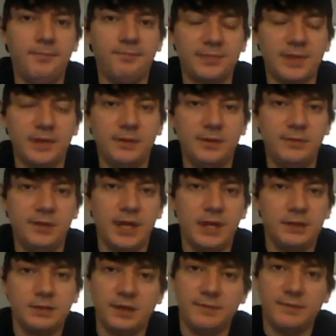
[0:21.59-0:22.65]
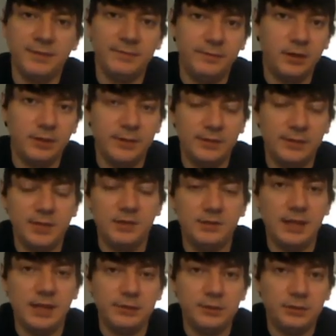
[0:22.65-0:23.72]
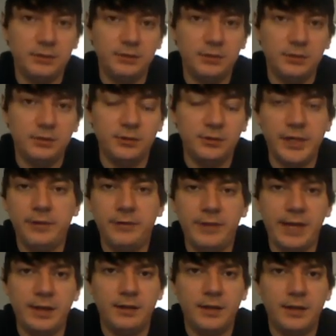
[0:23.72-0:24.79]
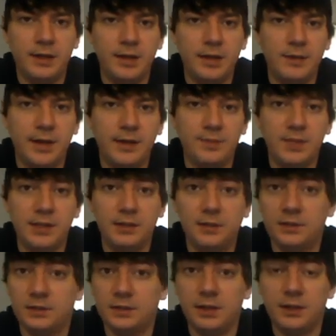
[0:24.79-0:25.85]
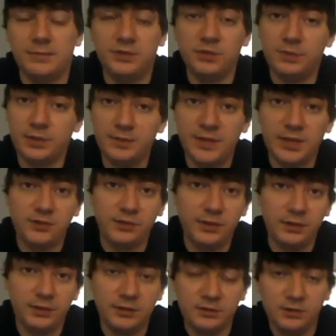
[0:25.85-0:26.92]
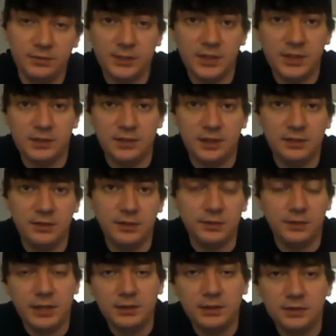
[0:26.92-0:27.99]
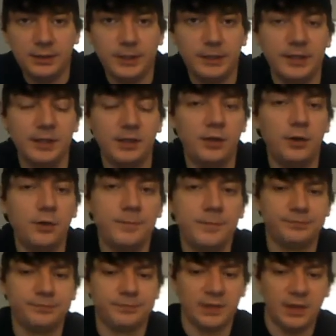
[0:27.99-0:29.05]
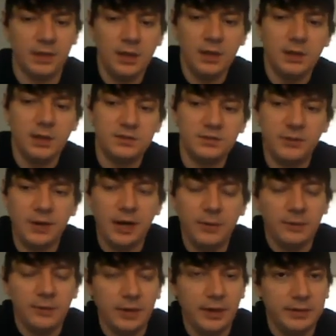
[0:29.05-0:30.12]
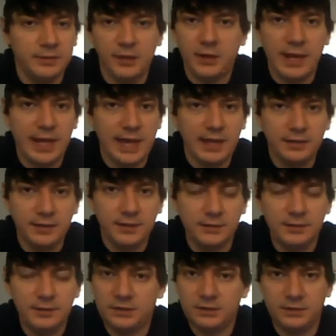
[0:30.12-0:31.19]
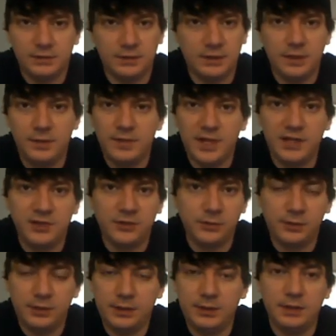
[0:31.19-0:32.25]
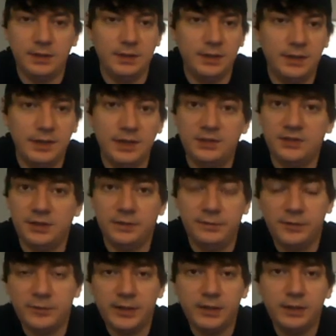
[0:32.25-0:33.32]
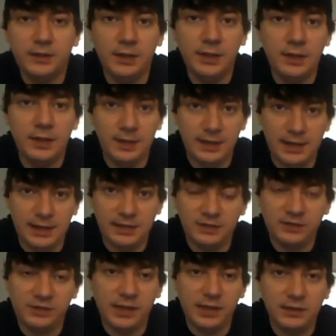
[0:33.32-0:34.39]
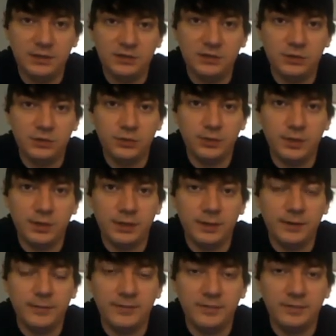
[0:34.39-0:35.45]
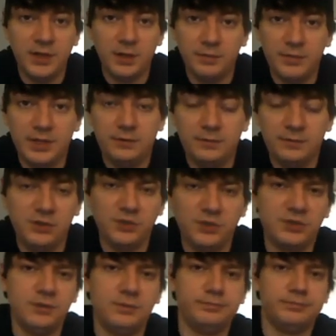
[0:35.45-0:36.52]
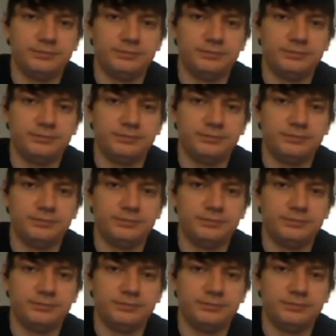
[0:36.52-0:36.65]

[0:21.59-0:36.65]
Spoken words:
if you guys have been following my channel, you'll know that I beat Super Metroid on the Super Nintendo not too long ago. So I had this Metroid itch, if you will, and I decided to beat Fusion,